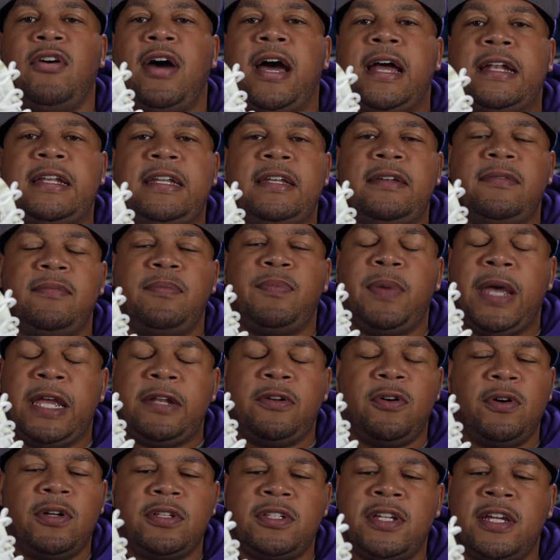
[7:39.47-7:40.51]
I didn't pay
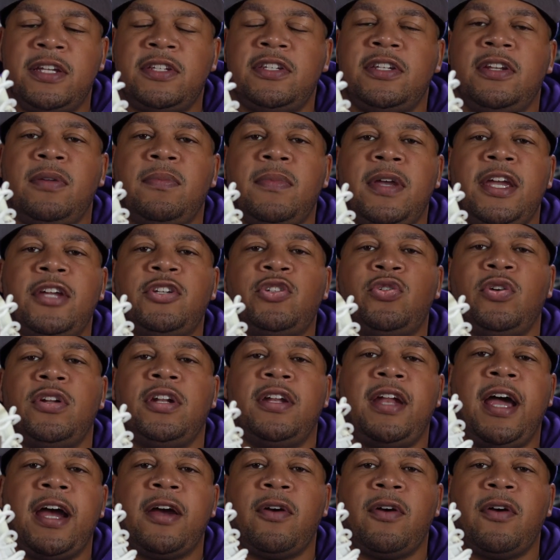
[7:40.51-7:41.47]
no attention and made sure that I